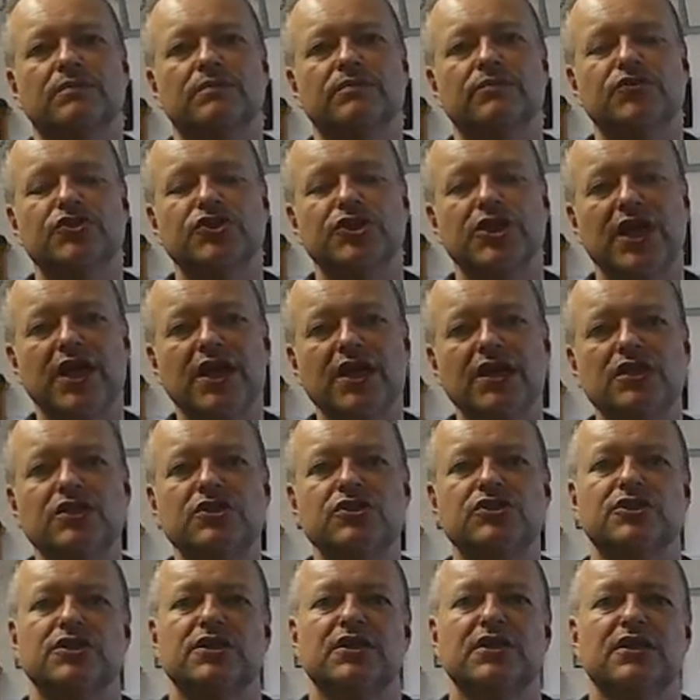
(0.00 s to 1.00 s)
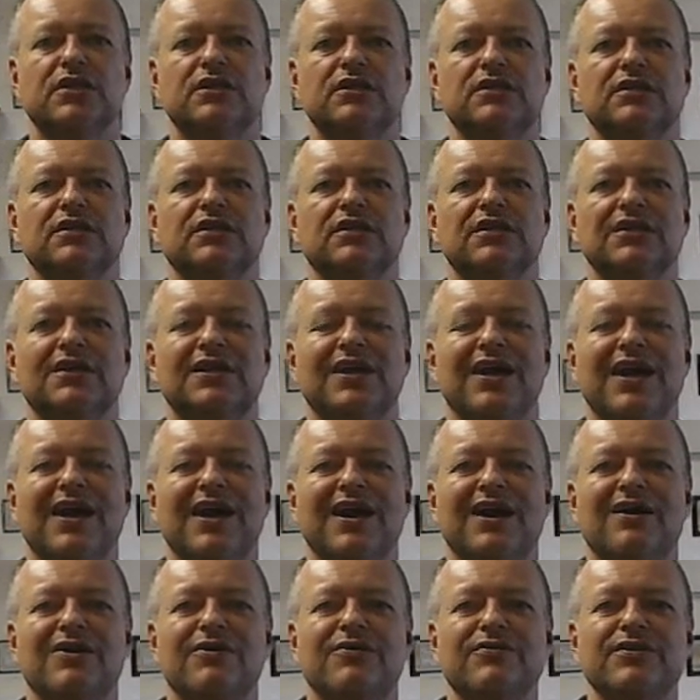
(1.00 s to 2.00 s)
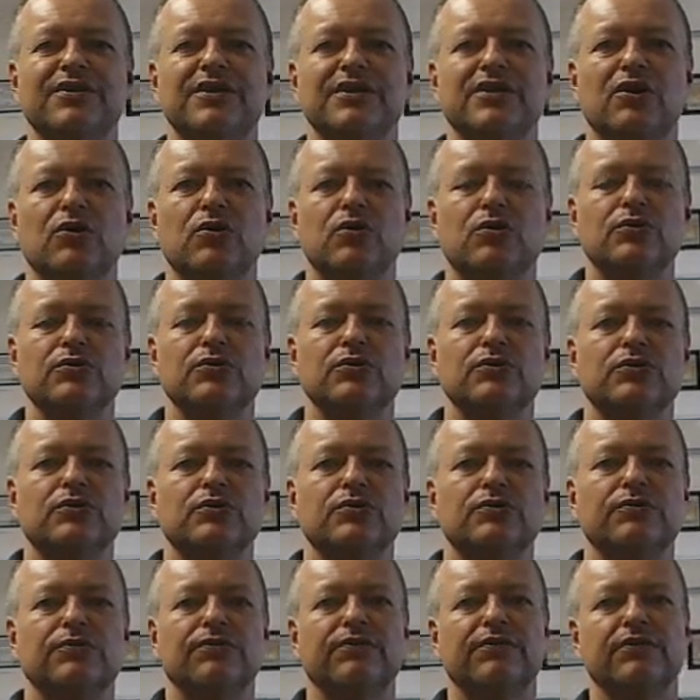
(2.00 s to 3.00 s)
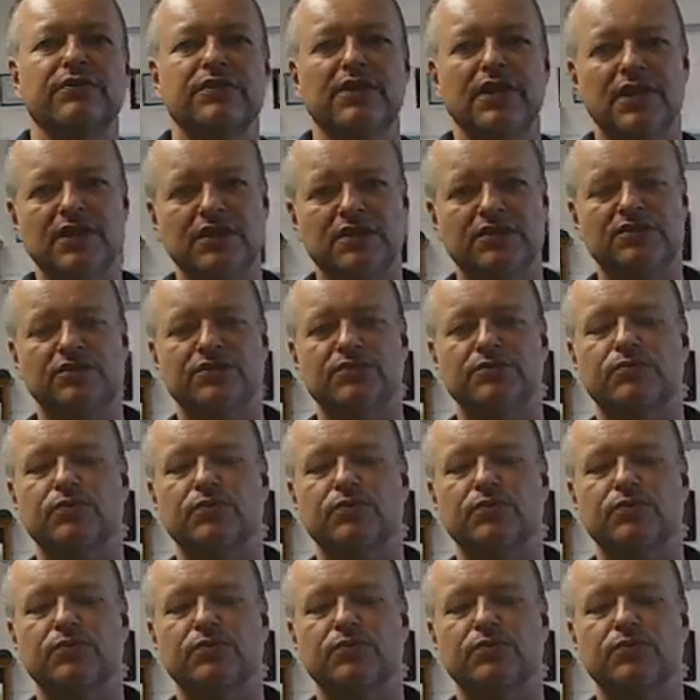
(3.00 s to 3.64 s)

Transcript: changing how the owner thinks